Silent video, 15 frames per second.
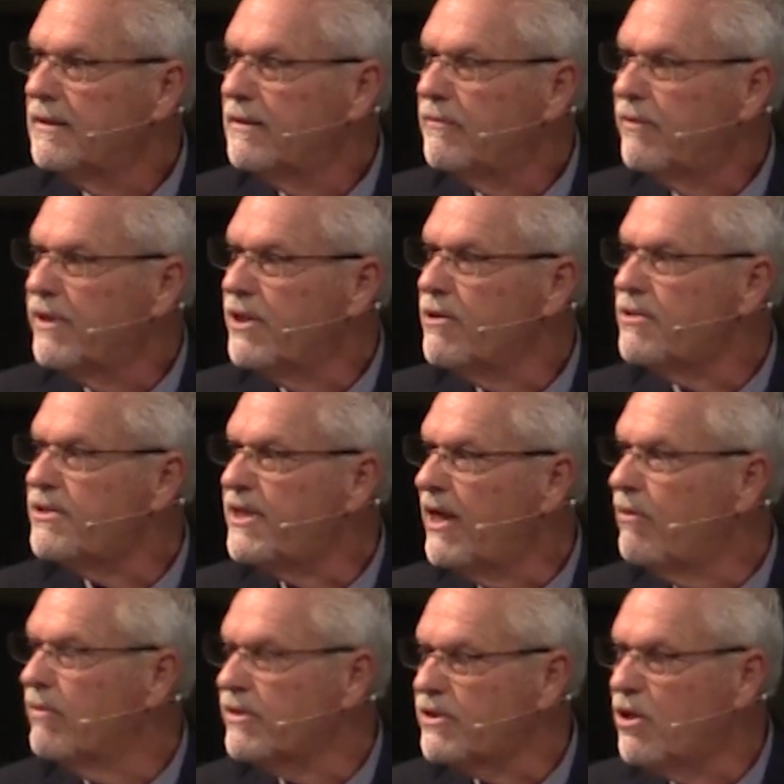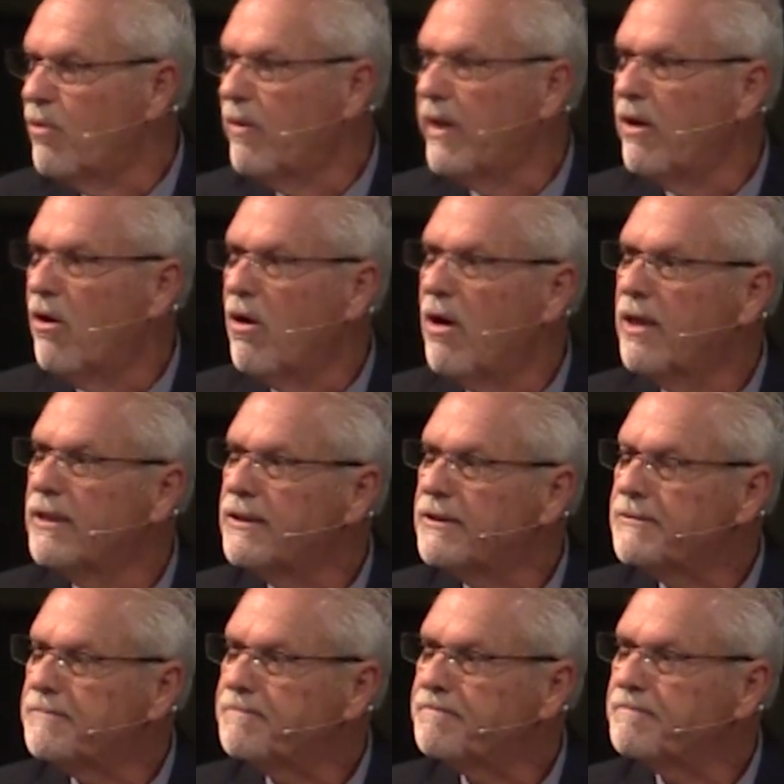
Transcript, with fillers: when you see what's going on.